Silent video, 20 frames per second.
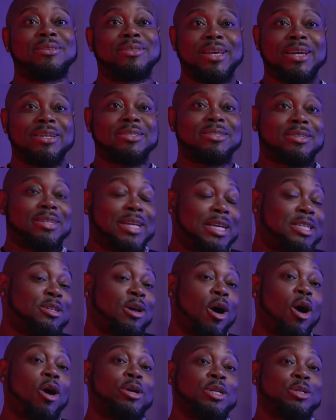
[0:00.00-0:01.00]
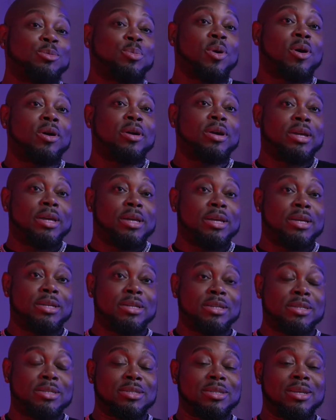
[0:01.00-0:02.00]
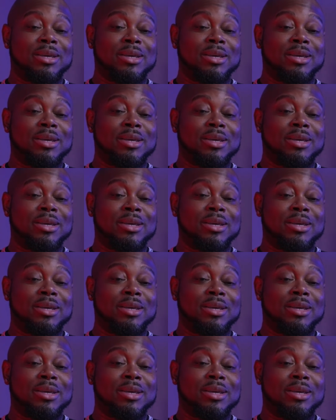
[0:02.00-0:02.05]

that's the hardest part, is